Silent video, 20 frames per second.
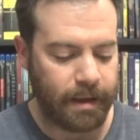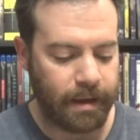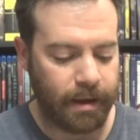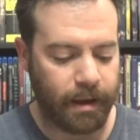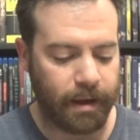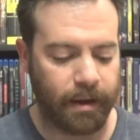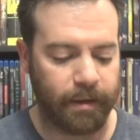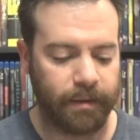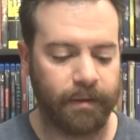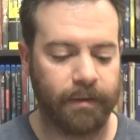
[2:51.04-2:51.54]

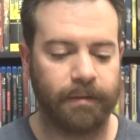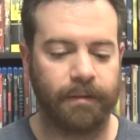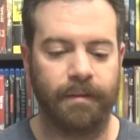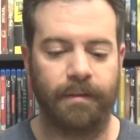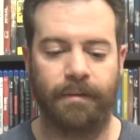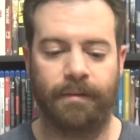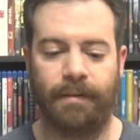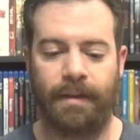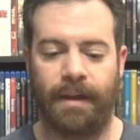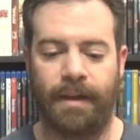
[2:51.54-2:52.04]
Uh, this
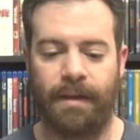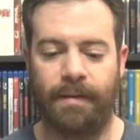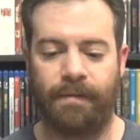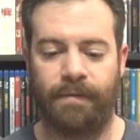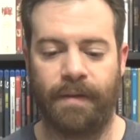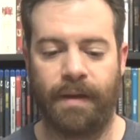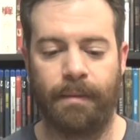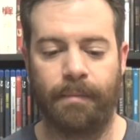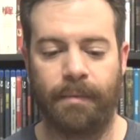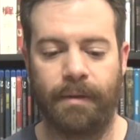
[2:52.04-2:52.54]
is a
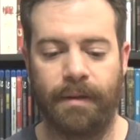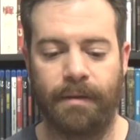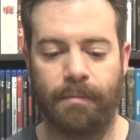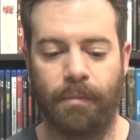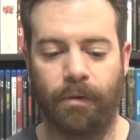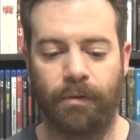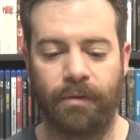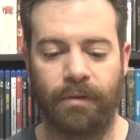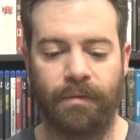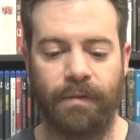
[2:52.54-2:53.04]
family
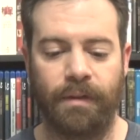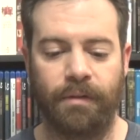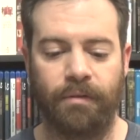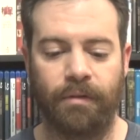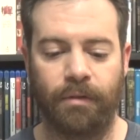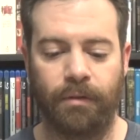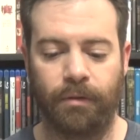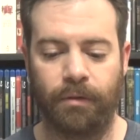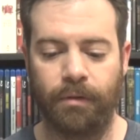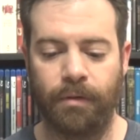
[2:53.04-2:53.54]

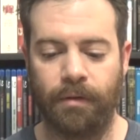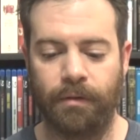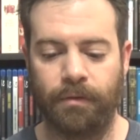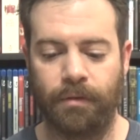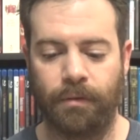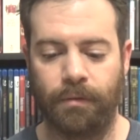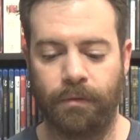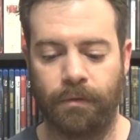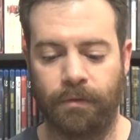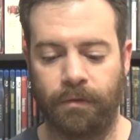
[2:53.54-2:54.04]
multi-feature Looney
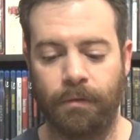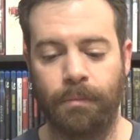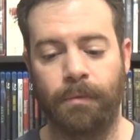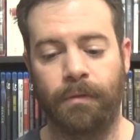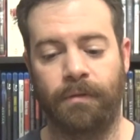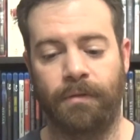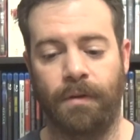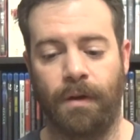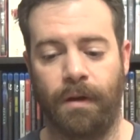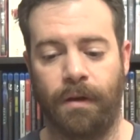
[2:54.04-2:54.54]
Tunes
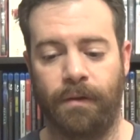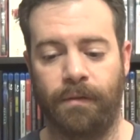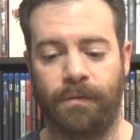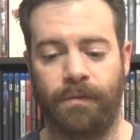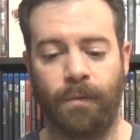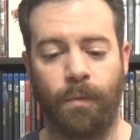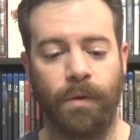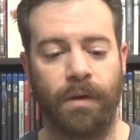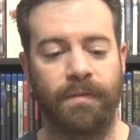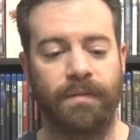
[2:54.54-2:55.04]
Superstars
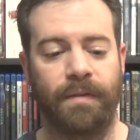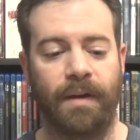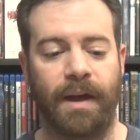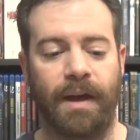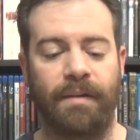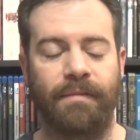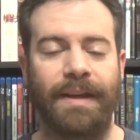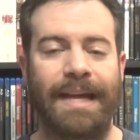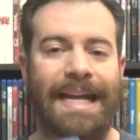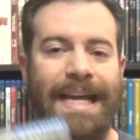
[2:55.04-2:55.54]

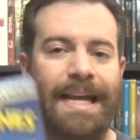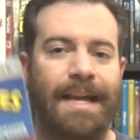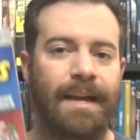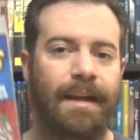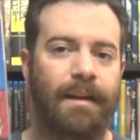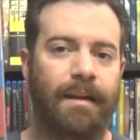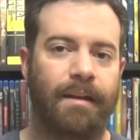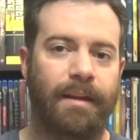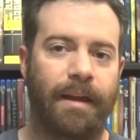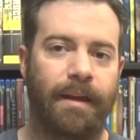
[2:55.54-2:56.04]
45
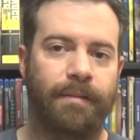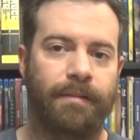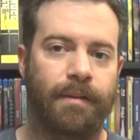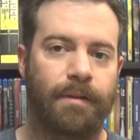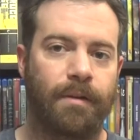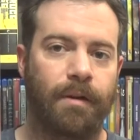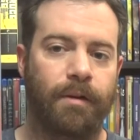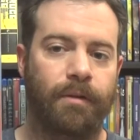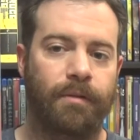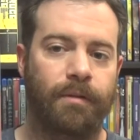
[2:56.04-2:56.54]
classic
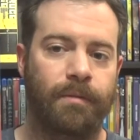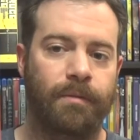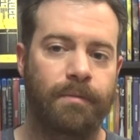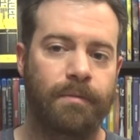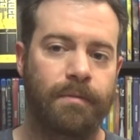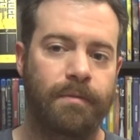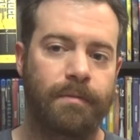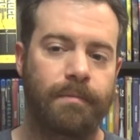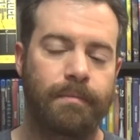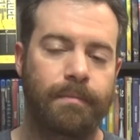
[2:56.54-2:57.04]

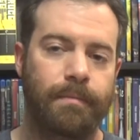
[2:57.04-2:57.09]
cartoons.